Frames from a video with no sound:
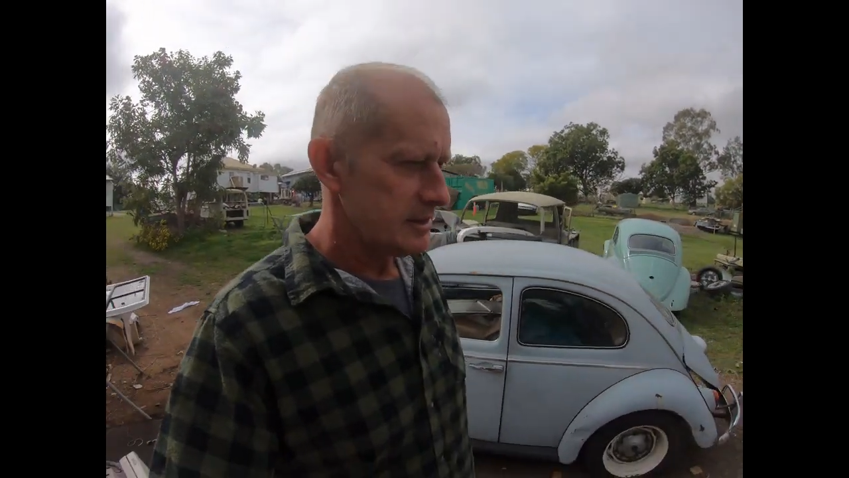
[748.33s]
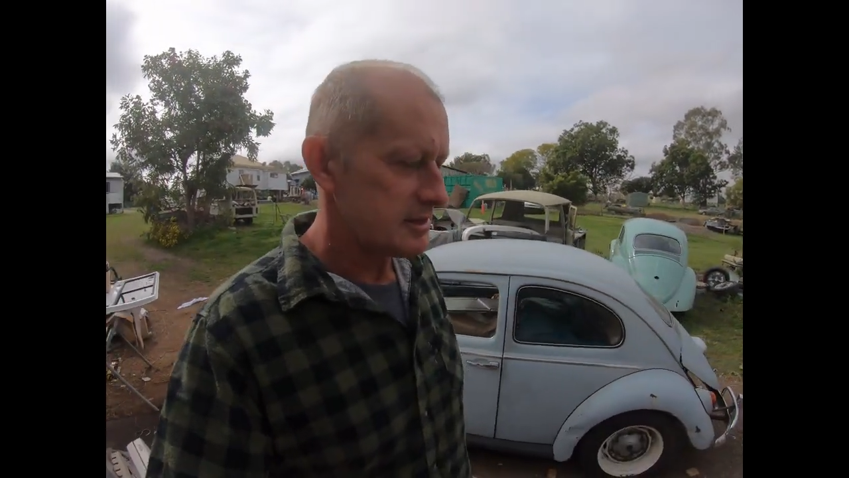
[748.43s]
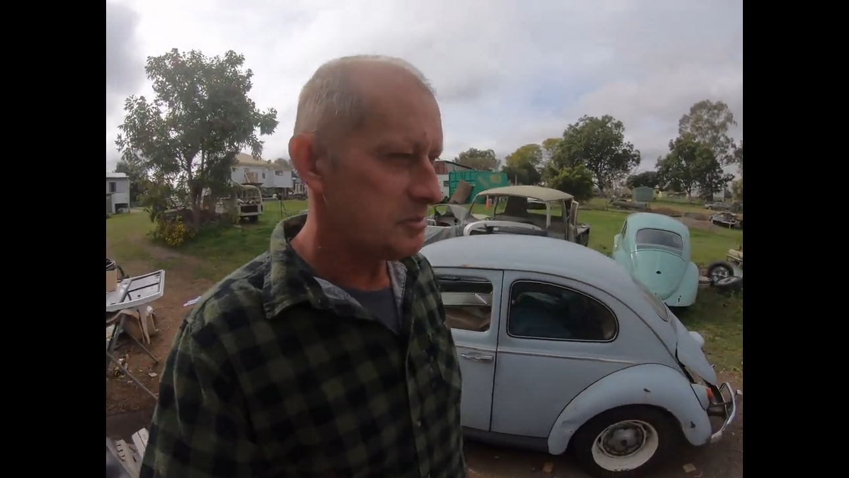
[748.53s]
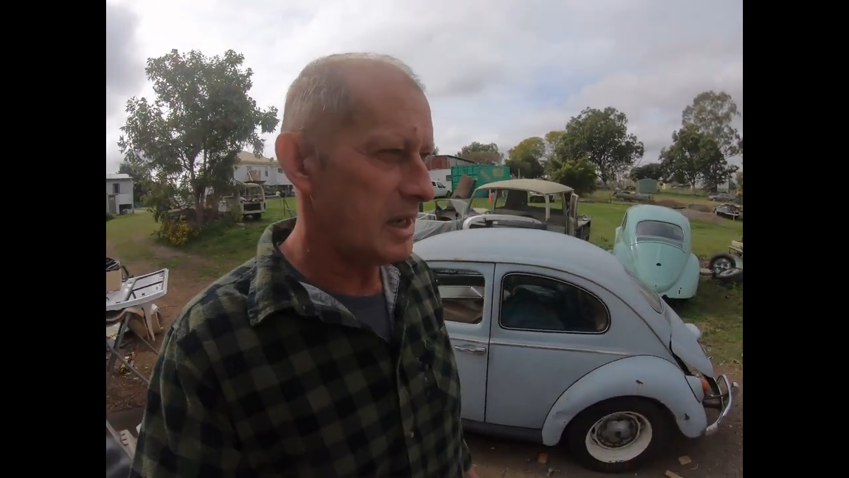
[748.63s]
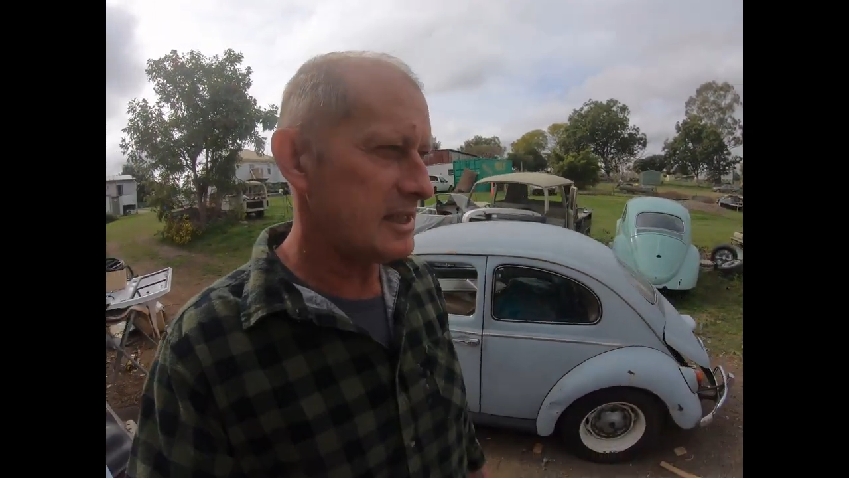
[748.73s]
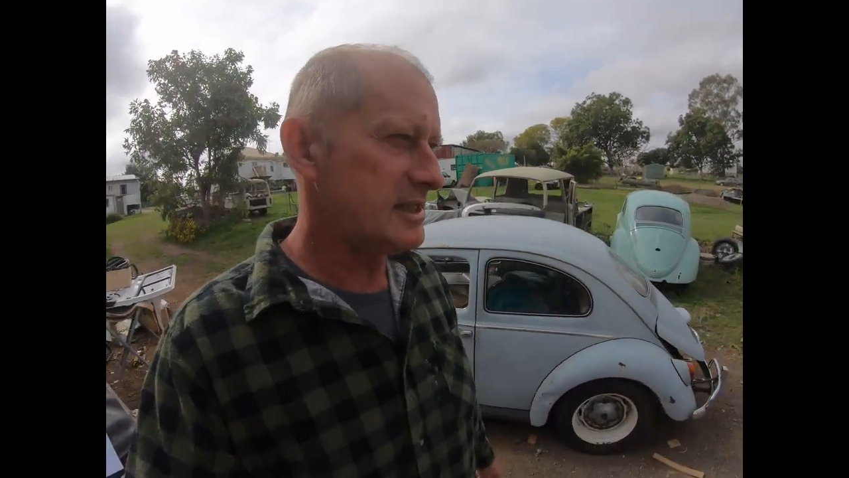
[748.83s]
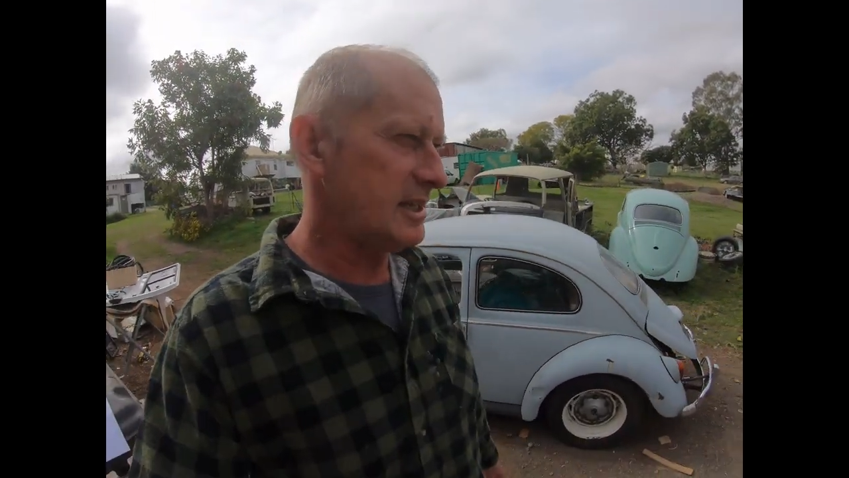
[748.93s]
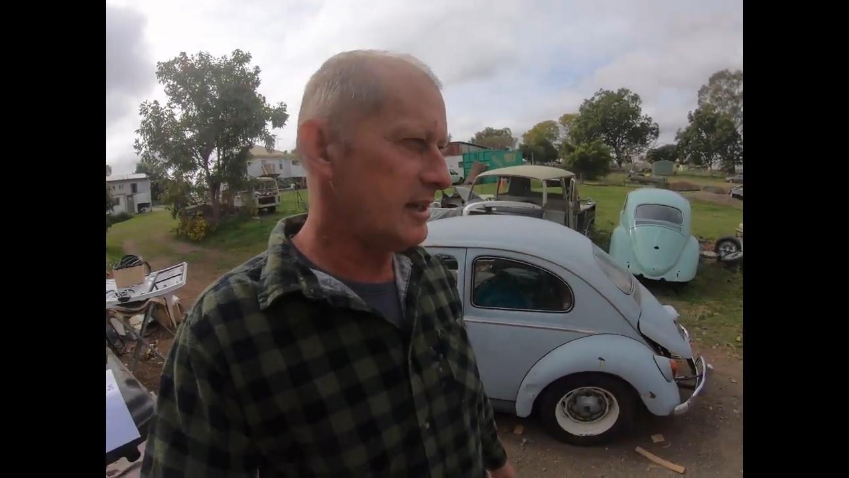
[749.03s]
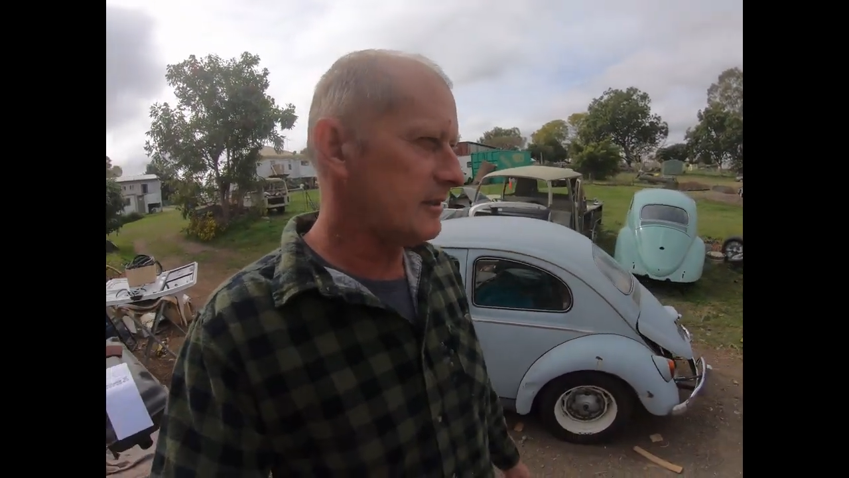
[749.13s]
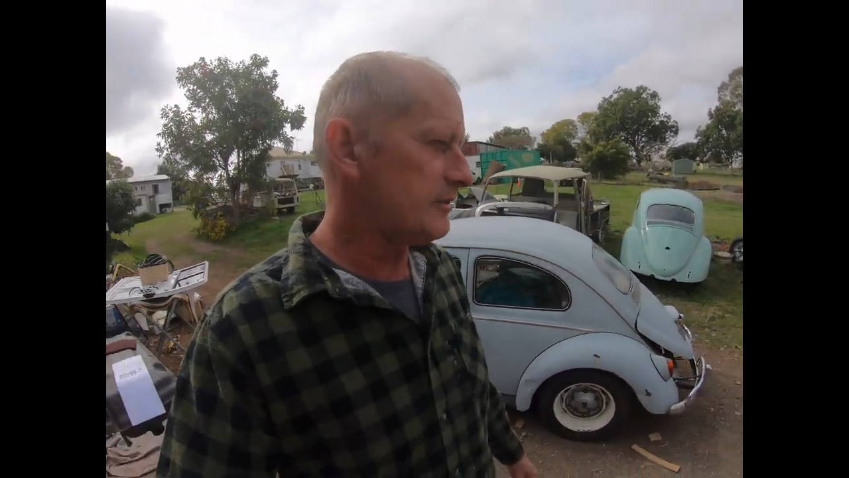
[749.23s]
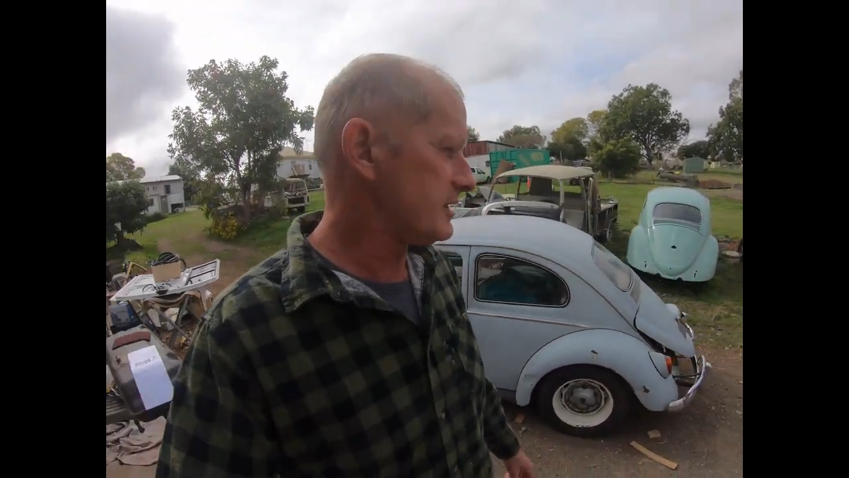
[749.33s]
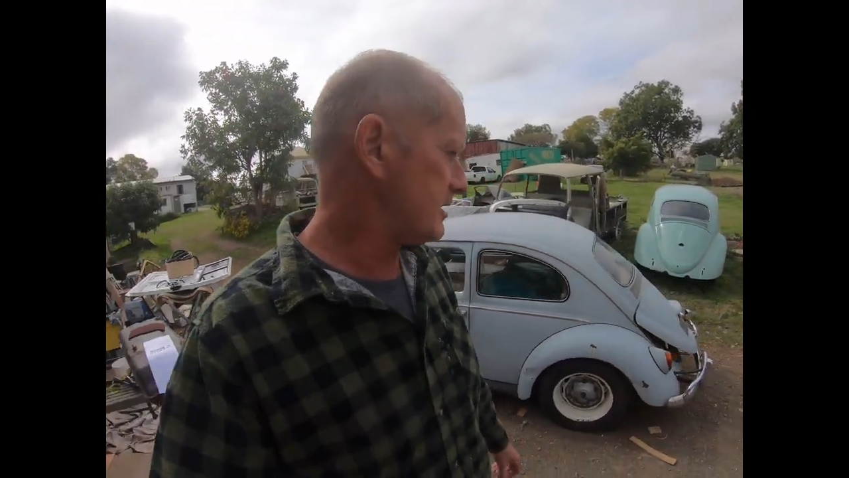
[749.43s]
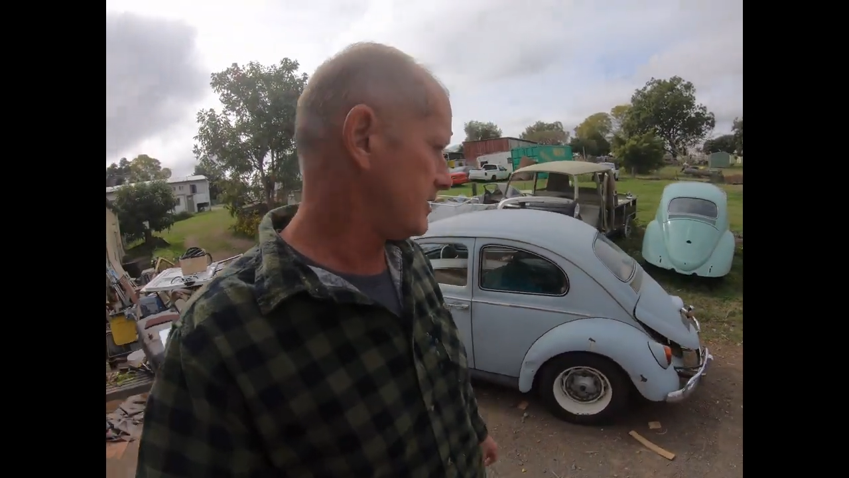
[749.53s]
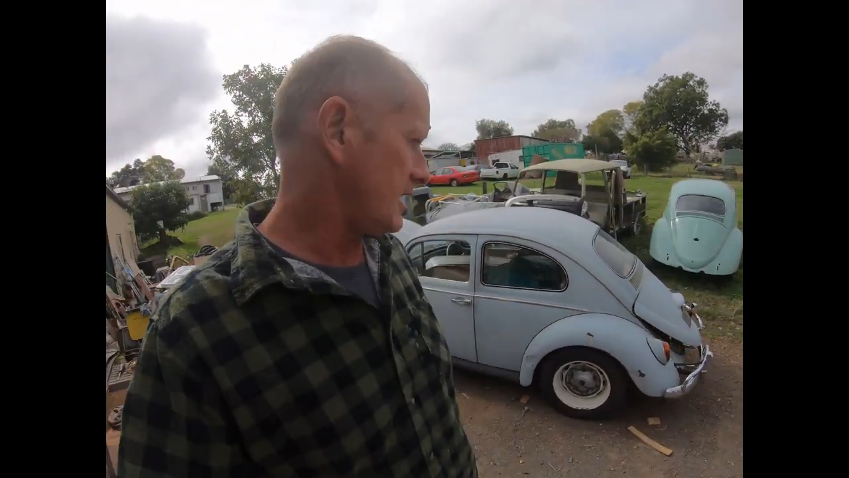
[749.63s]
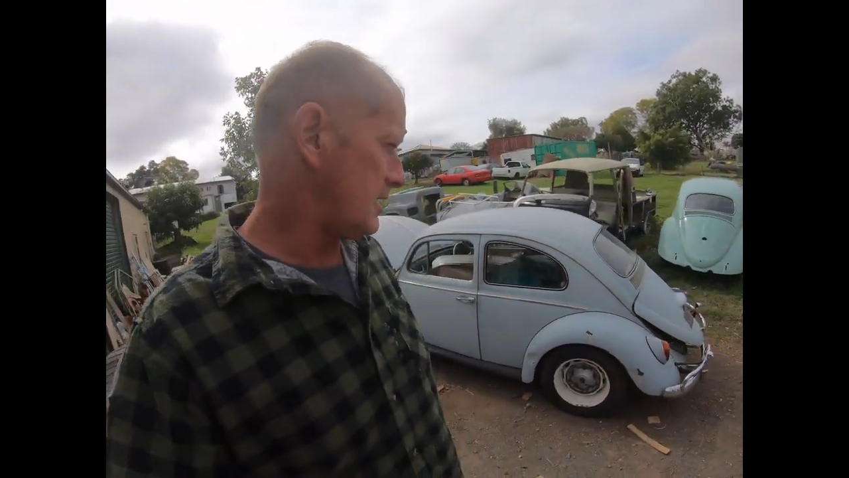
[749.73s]
smexy
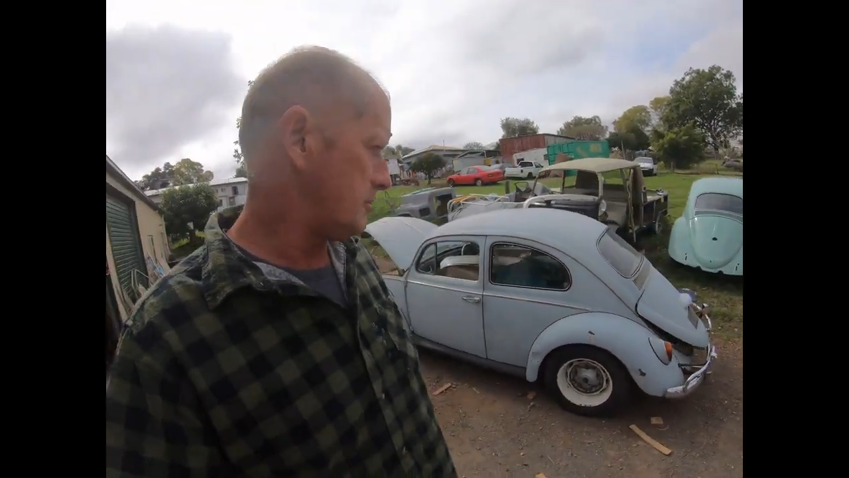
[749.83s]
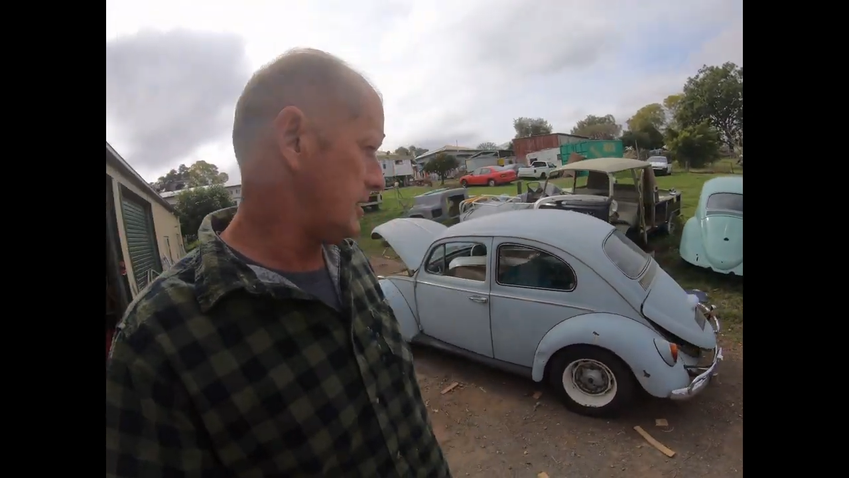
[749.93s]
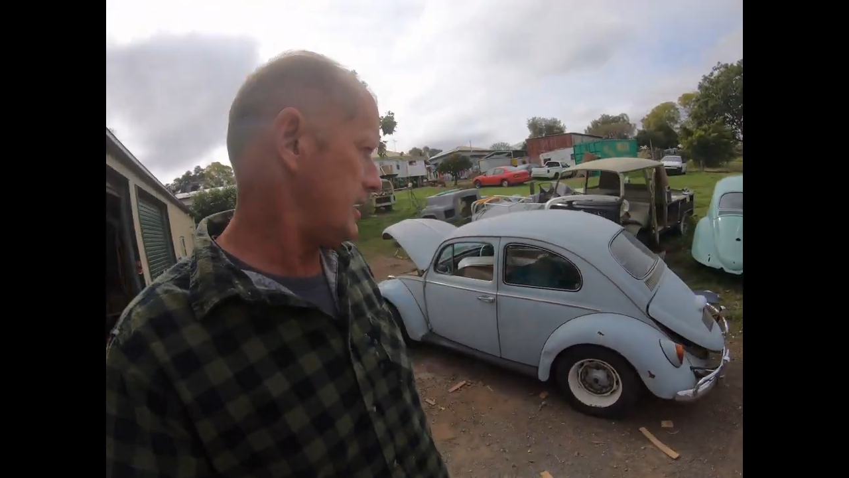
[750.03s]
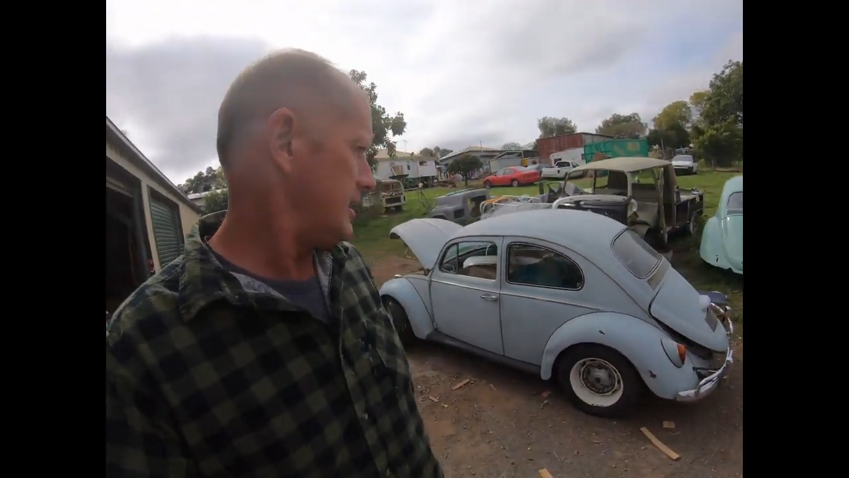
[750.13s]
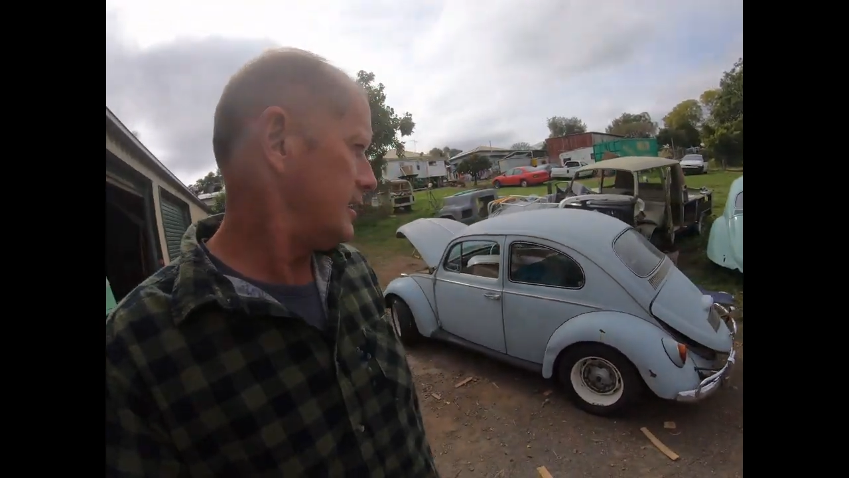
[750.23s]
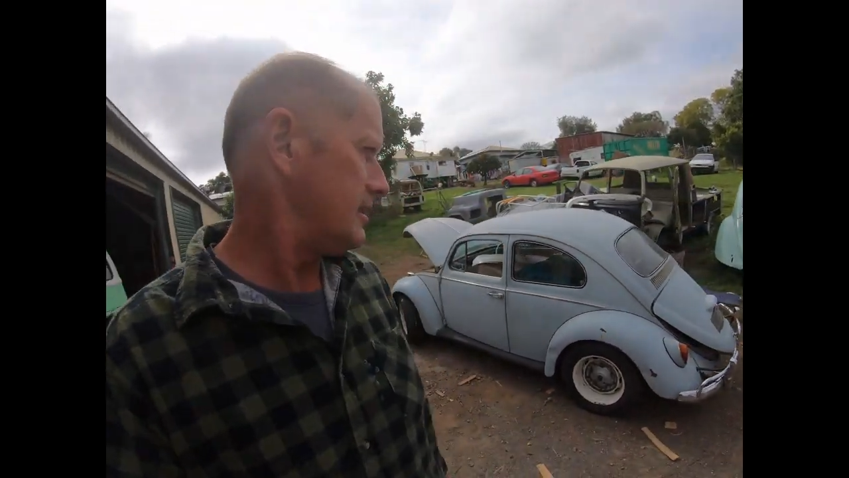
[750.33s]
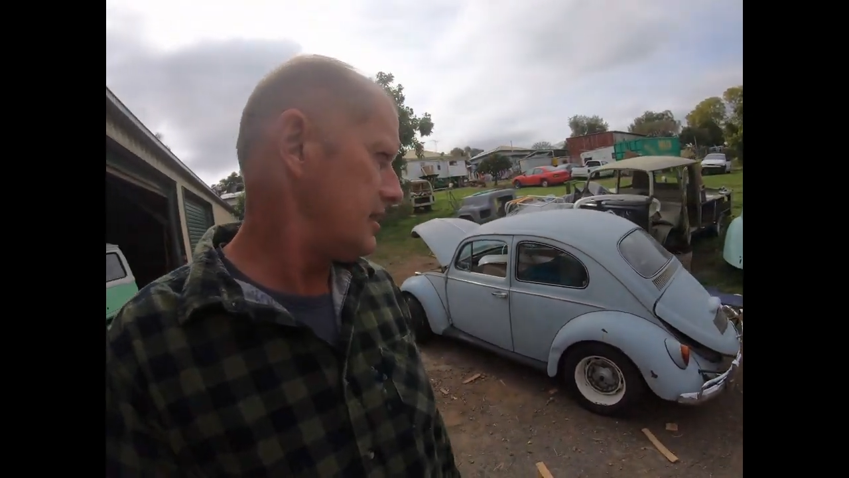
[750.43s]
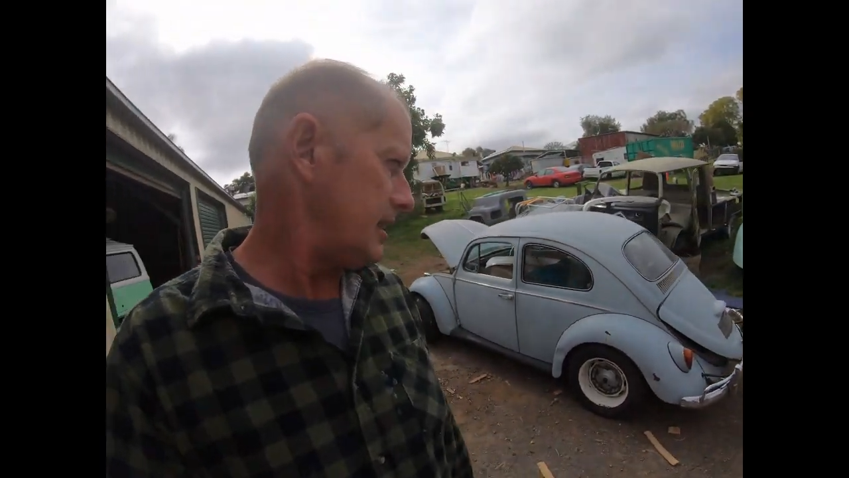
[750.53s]
Elvis it's going to be.